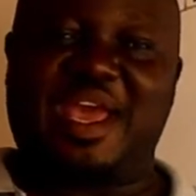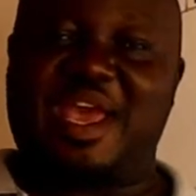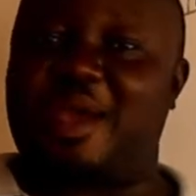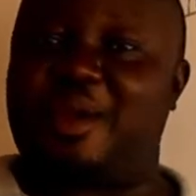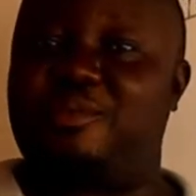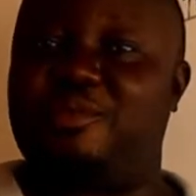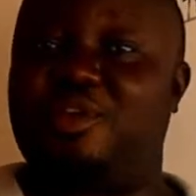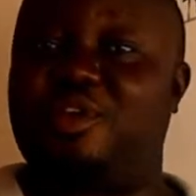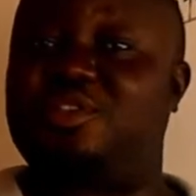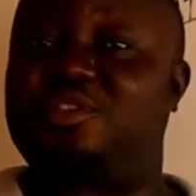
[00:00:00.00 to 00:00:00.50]

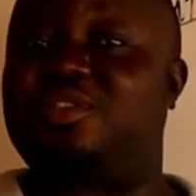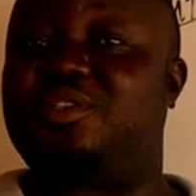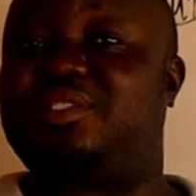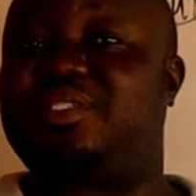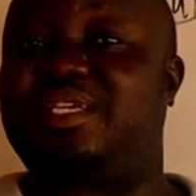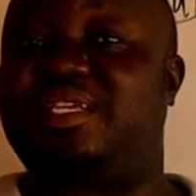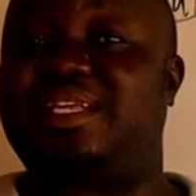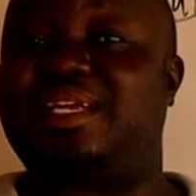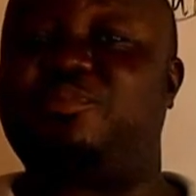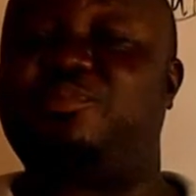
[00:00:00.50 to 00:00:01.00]
And we also
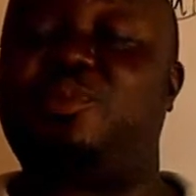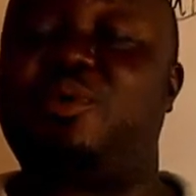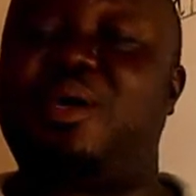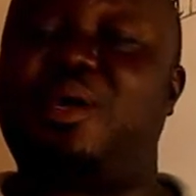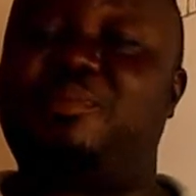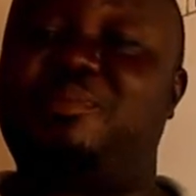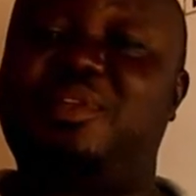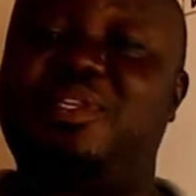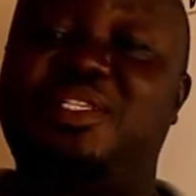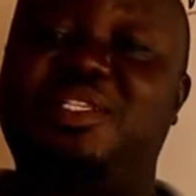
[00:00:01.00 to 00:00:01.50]
said that
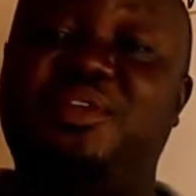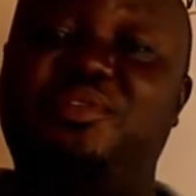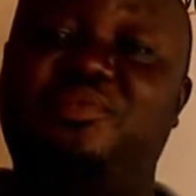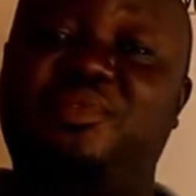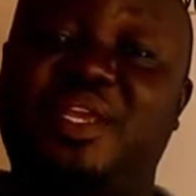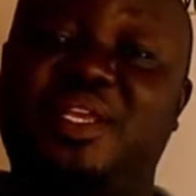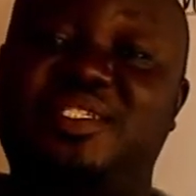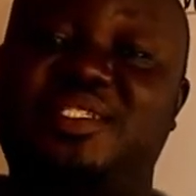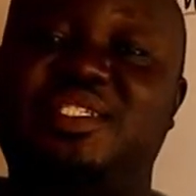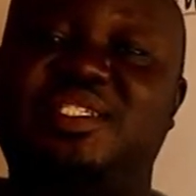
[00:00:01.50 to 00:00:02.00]
probability
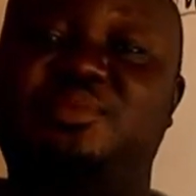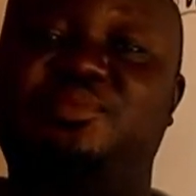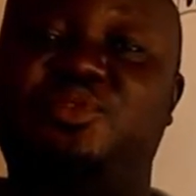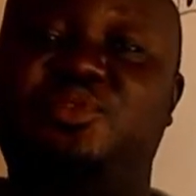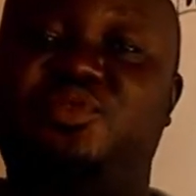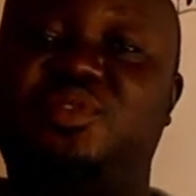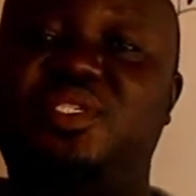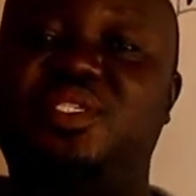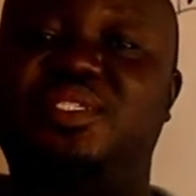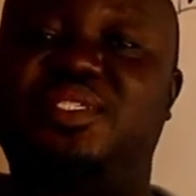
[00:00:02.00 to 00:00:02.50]
ranges
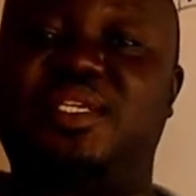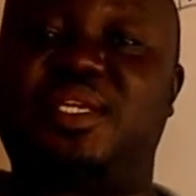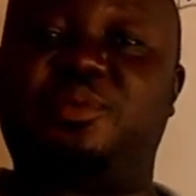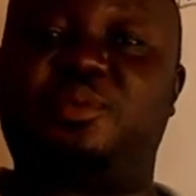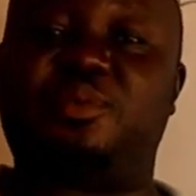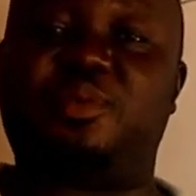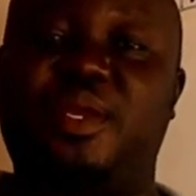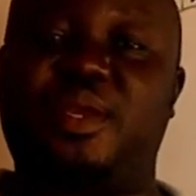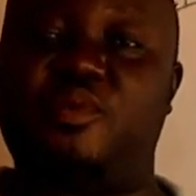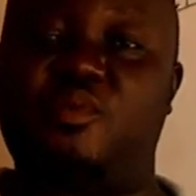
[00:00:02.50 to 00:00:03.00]
between
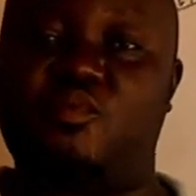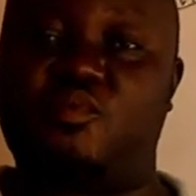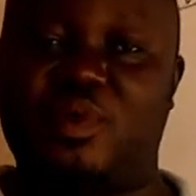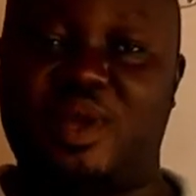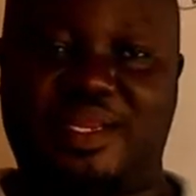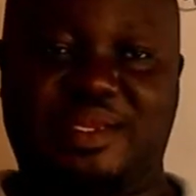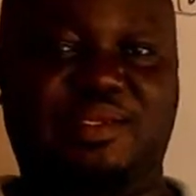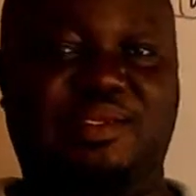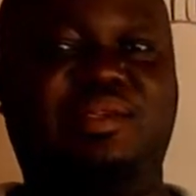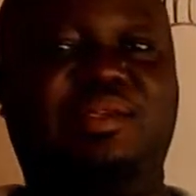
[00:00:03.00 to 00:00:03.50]
0 and
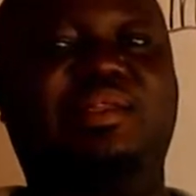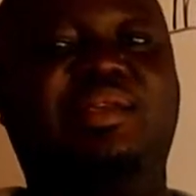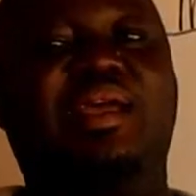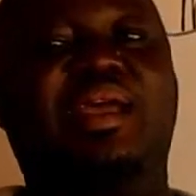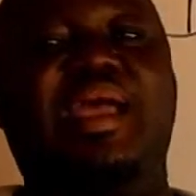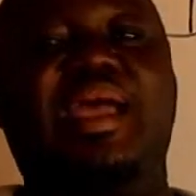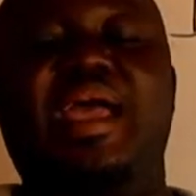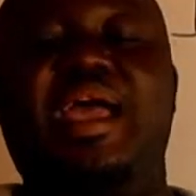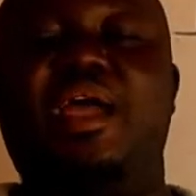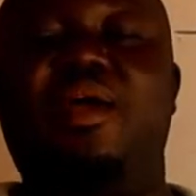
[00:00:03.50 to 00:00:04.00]
1.
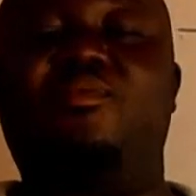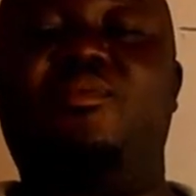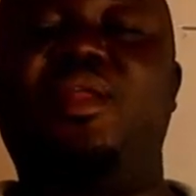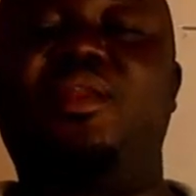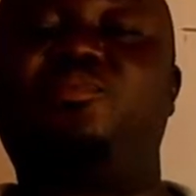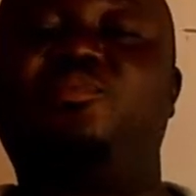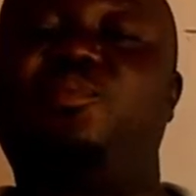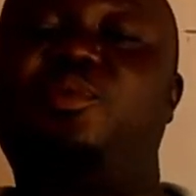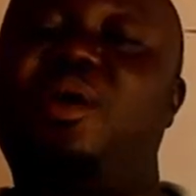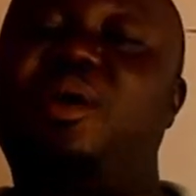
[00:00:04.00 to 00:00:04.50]
And when
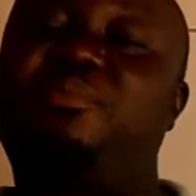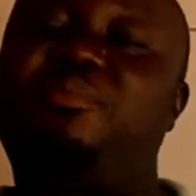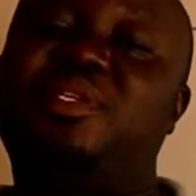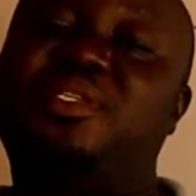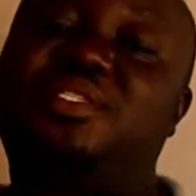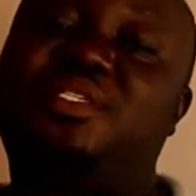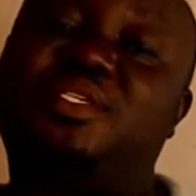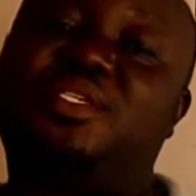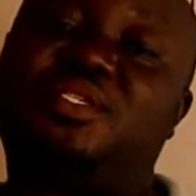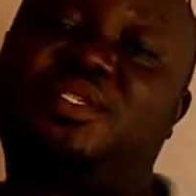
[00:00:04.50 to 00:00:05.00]
the
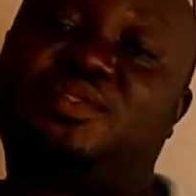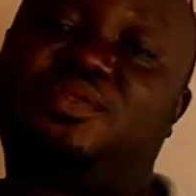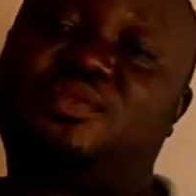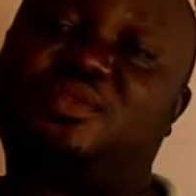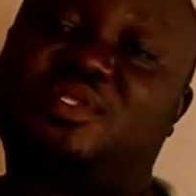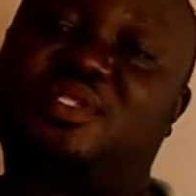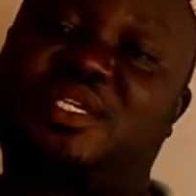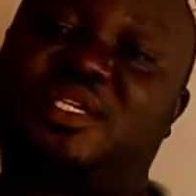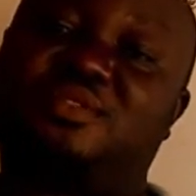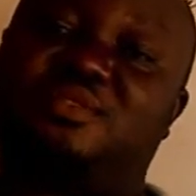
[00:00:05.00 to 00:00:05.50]
probability is
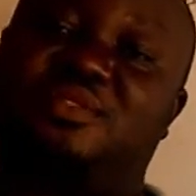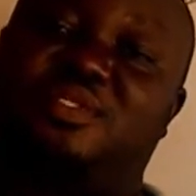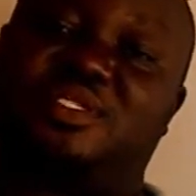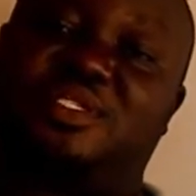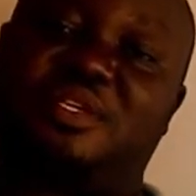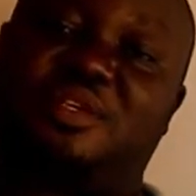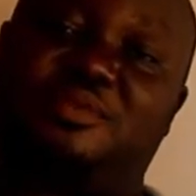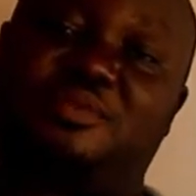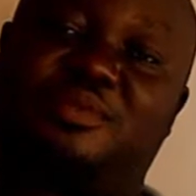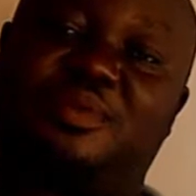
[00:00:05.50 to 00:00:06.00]
closer to
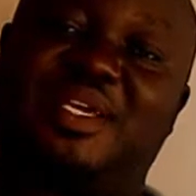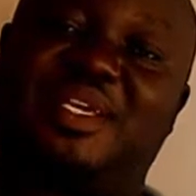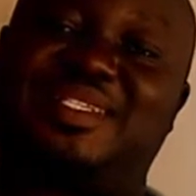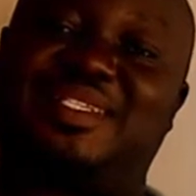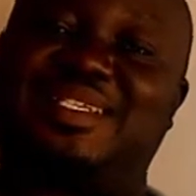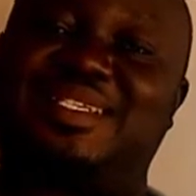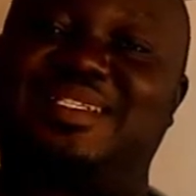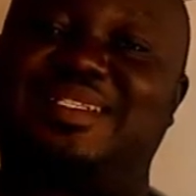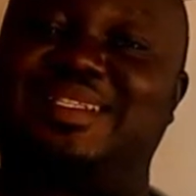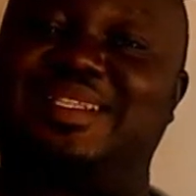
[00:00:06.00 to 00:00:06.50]
0, it
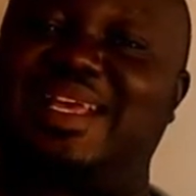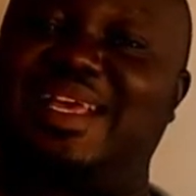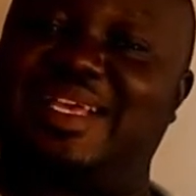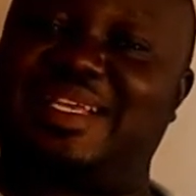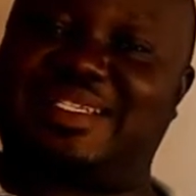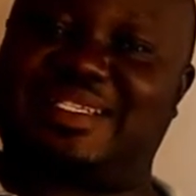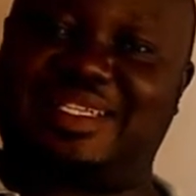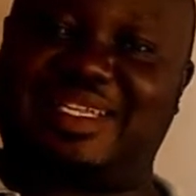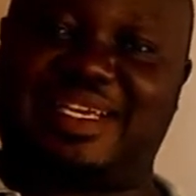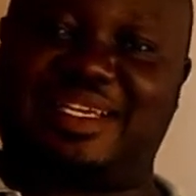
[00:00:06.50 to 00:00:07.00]
is
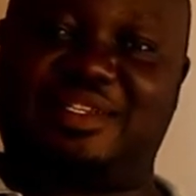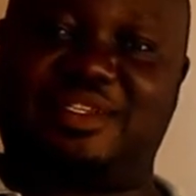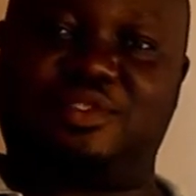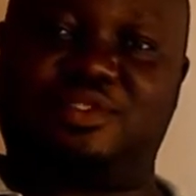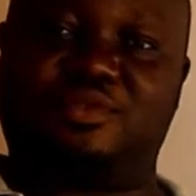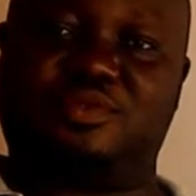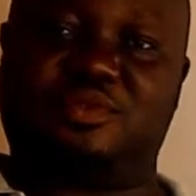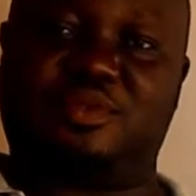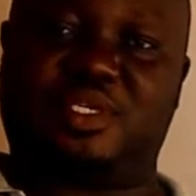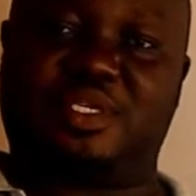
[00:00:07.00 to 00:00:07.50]
less likely
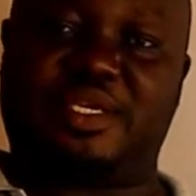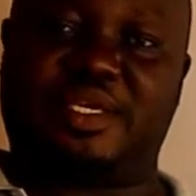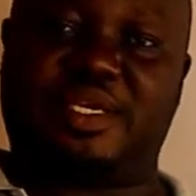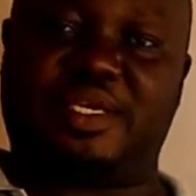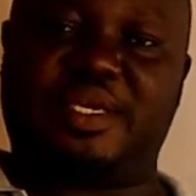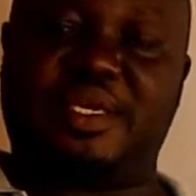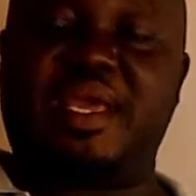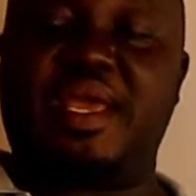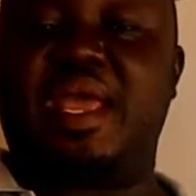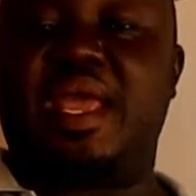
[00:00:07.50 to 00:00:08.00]
to
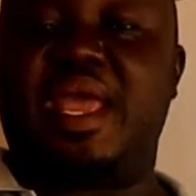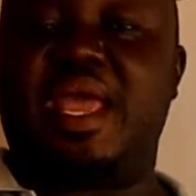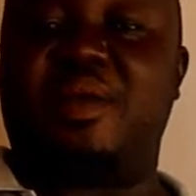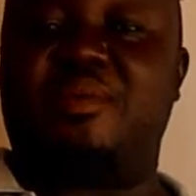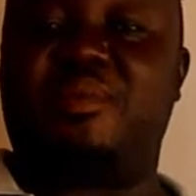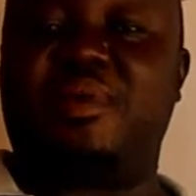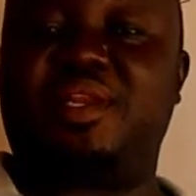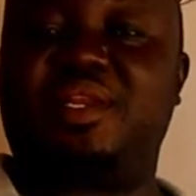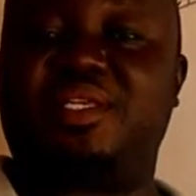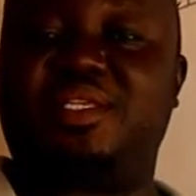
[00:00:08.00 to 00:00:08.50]
occur. And
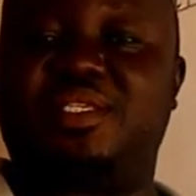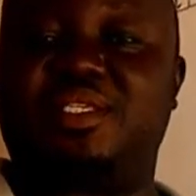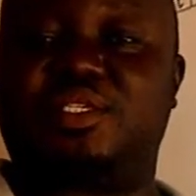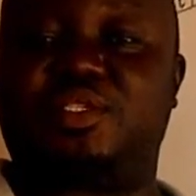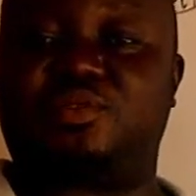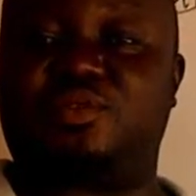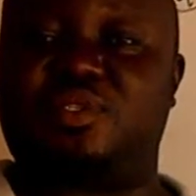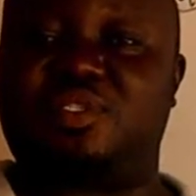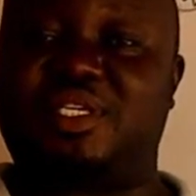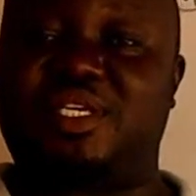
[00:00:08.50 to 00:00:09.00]
when it is
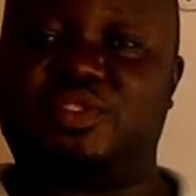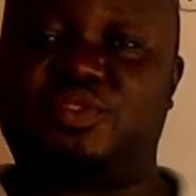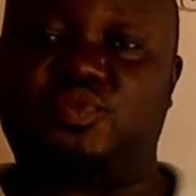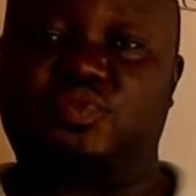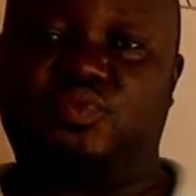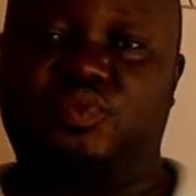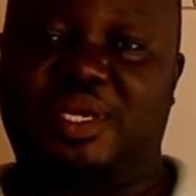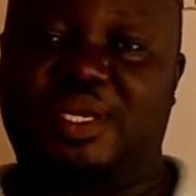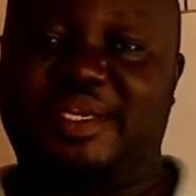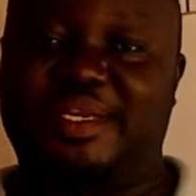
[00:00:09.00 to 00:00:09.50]
closer to
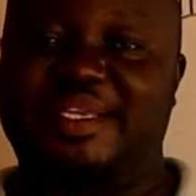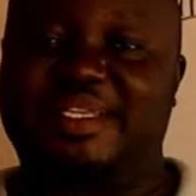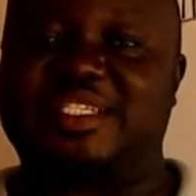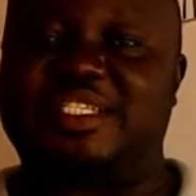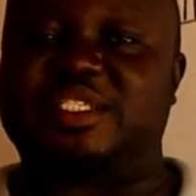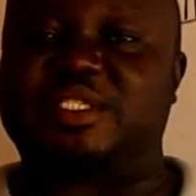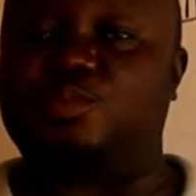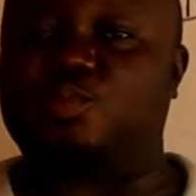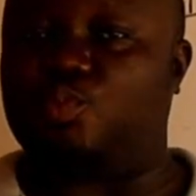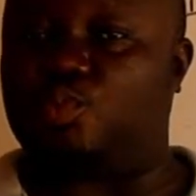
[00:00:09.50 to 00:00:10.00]
1, it
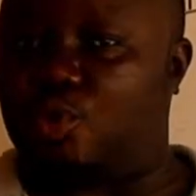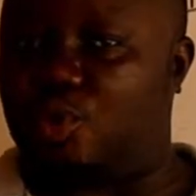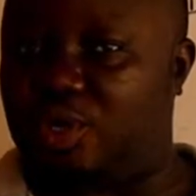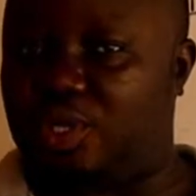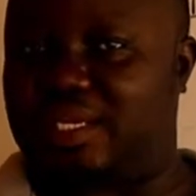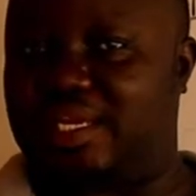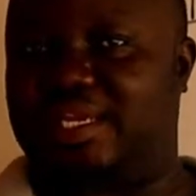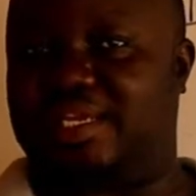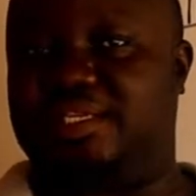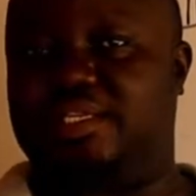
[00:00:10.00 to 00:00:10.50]
is more
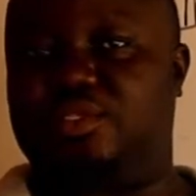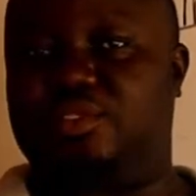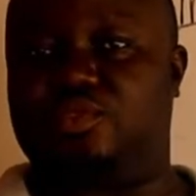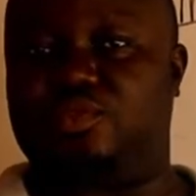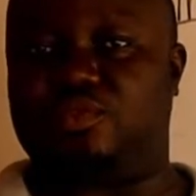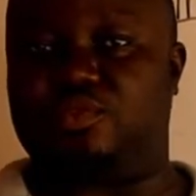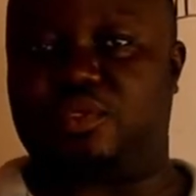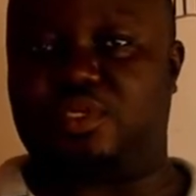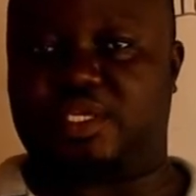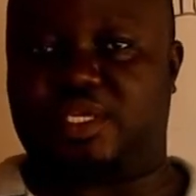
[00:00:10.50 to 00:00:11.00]
likely
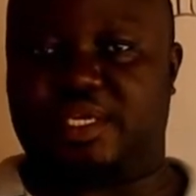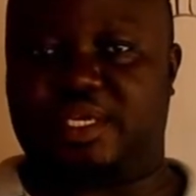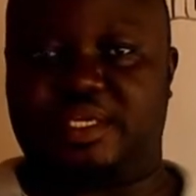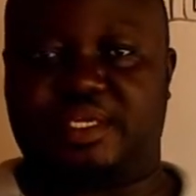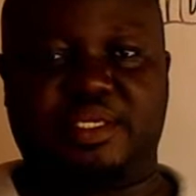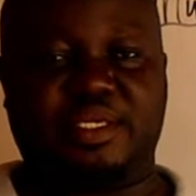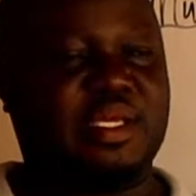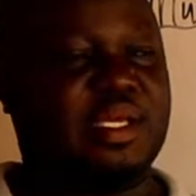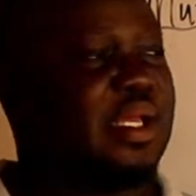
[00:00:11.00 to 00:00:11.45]
to occur.